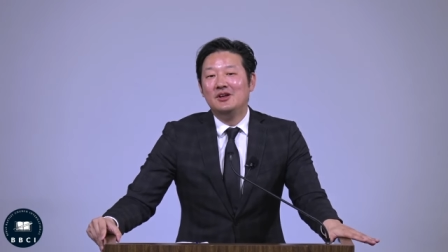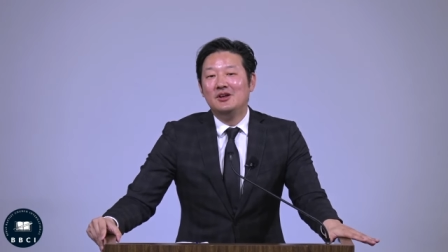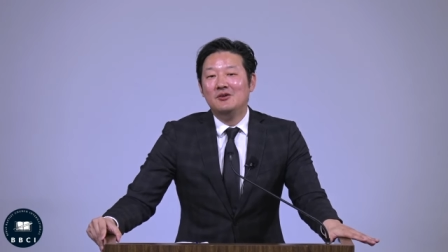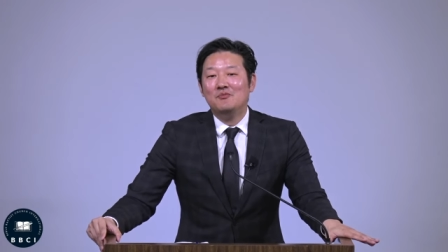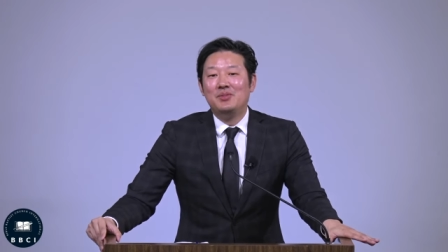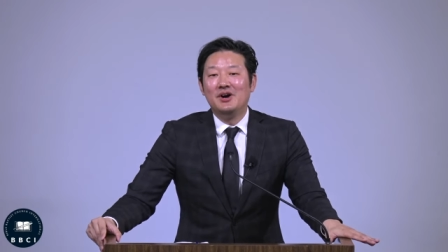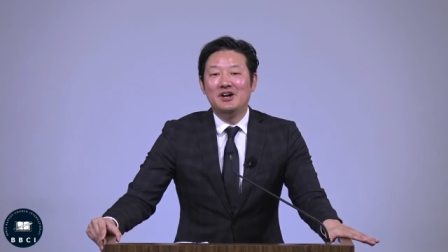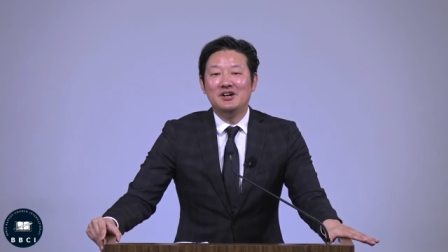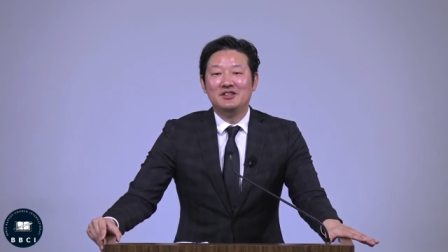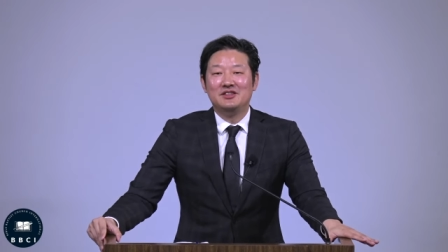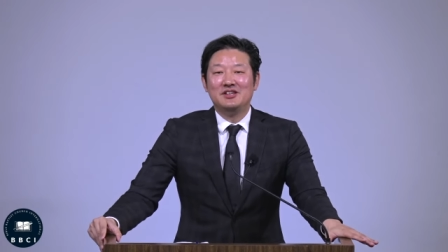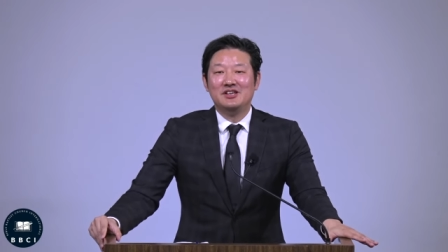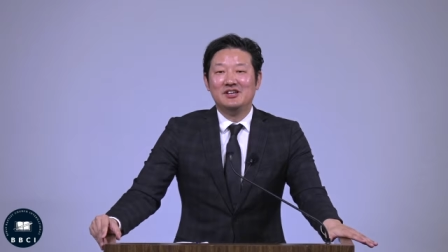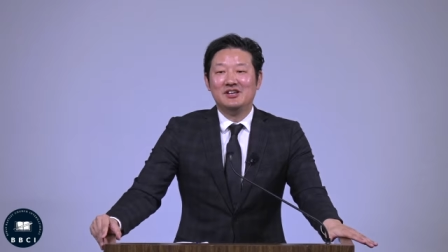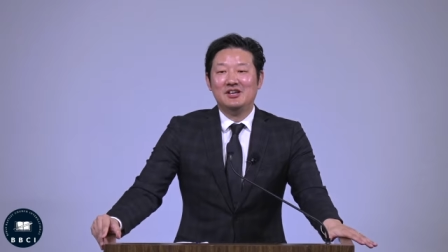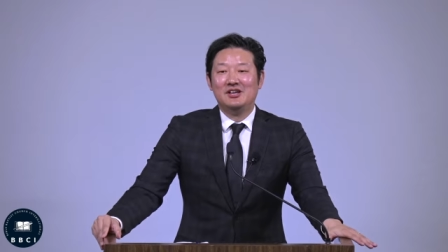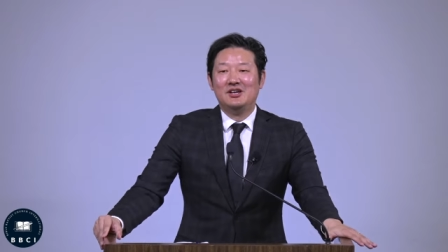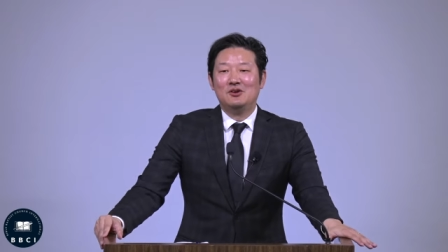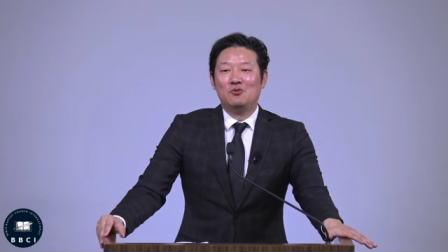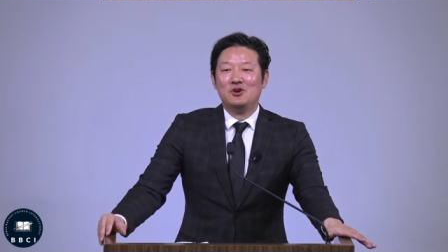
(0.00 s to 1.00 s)
but
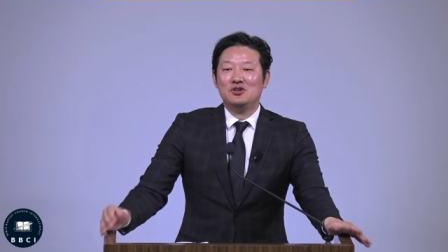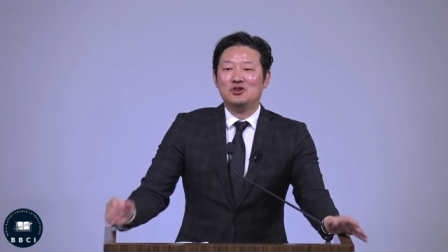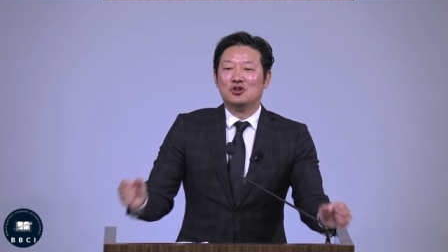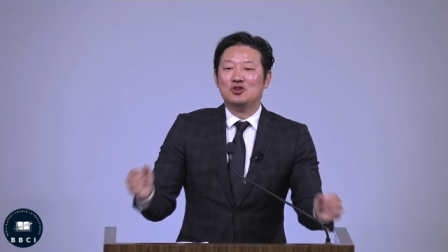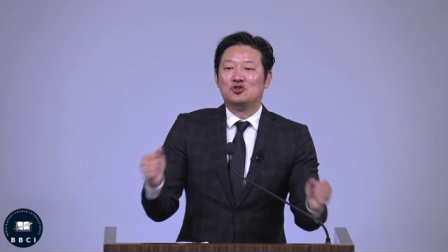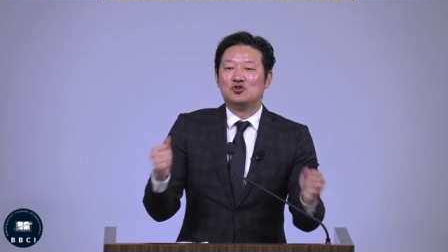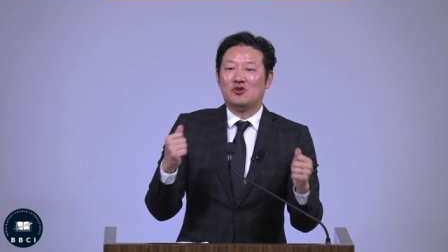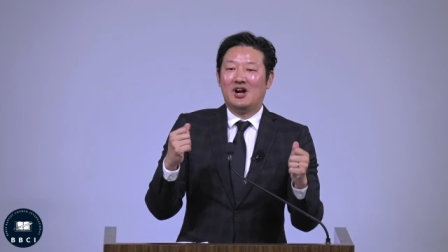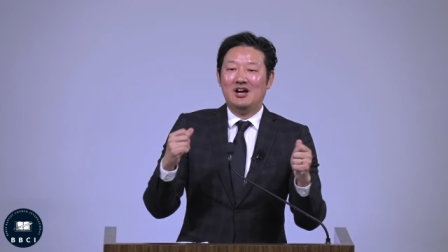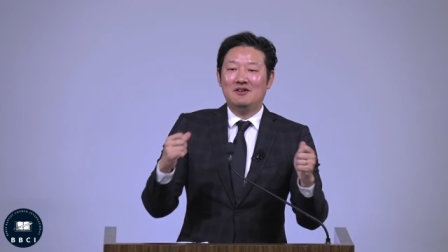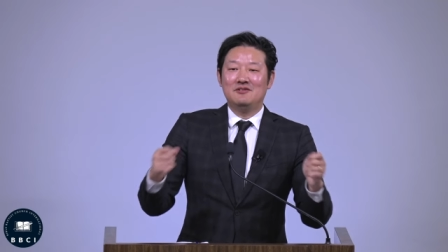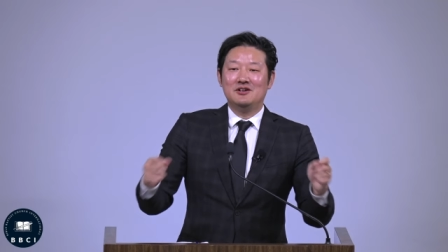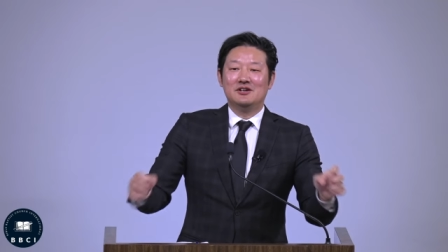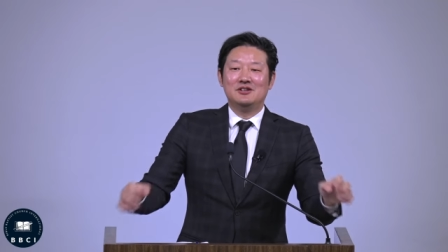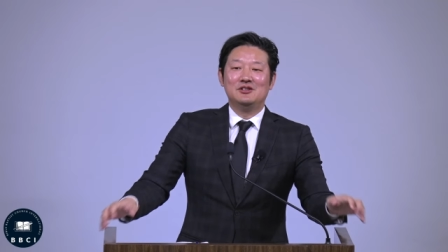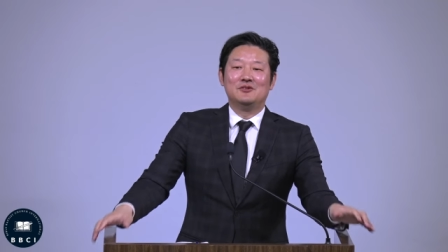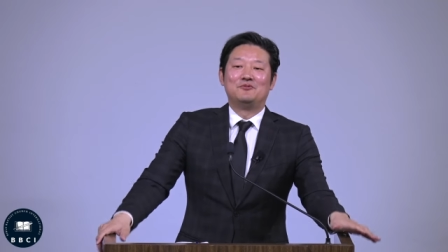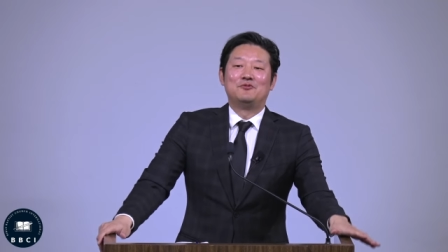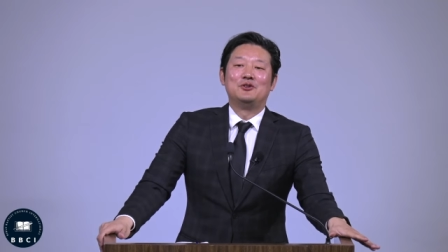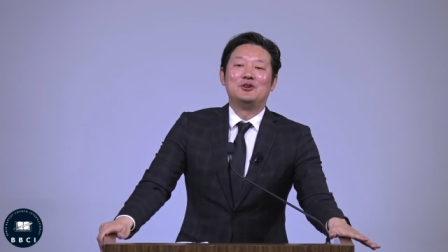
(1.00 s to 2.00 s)
when you're driving on
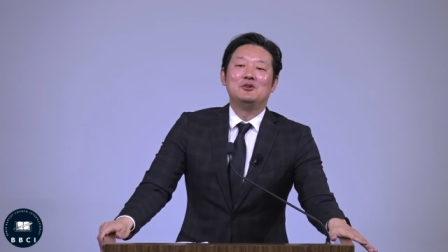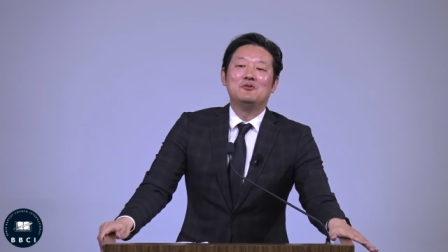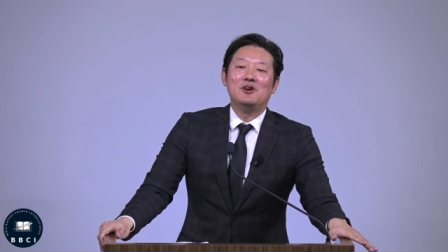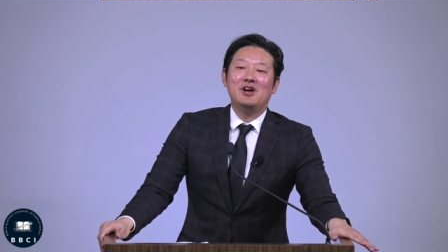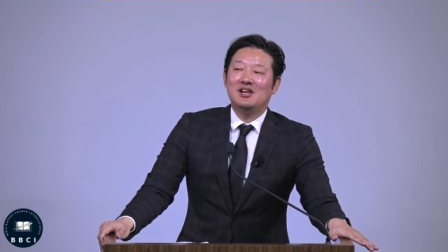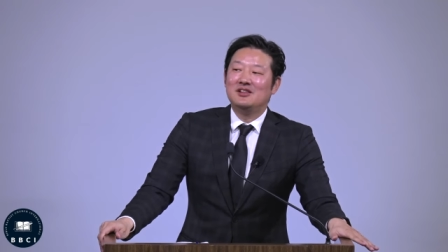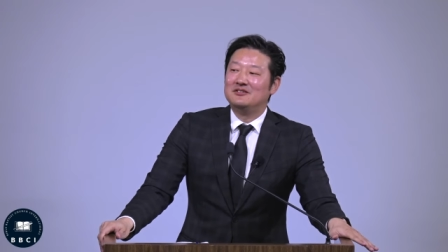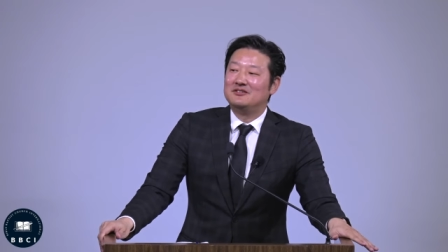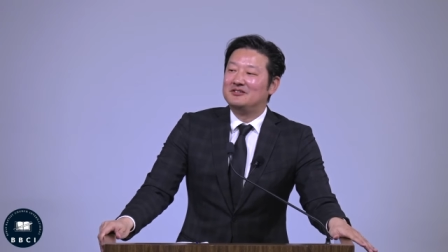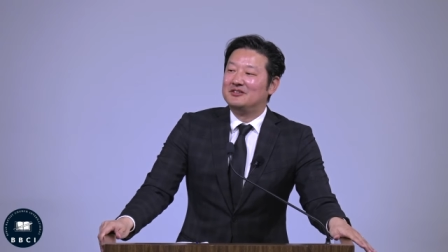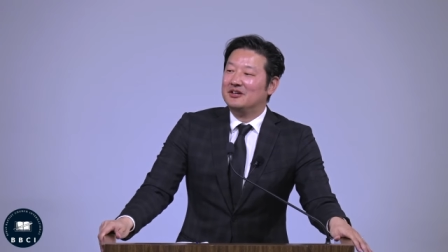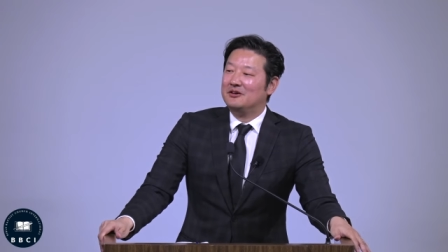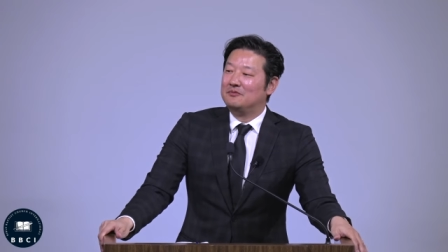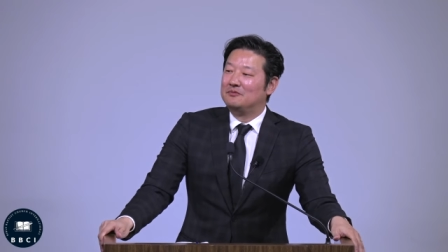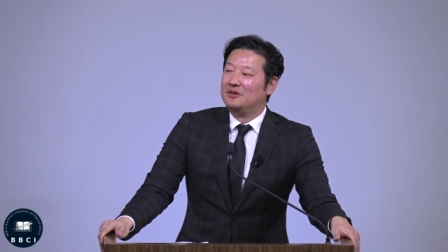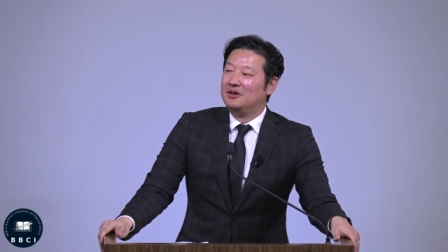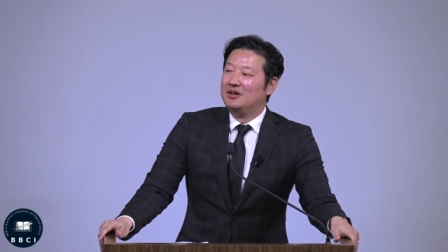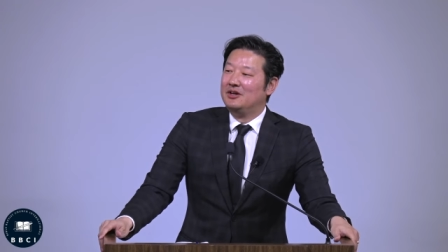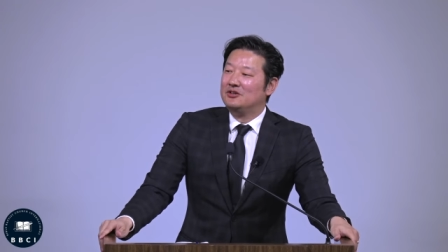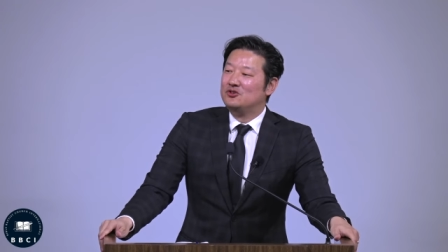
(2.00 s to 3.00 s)
the freeway and some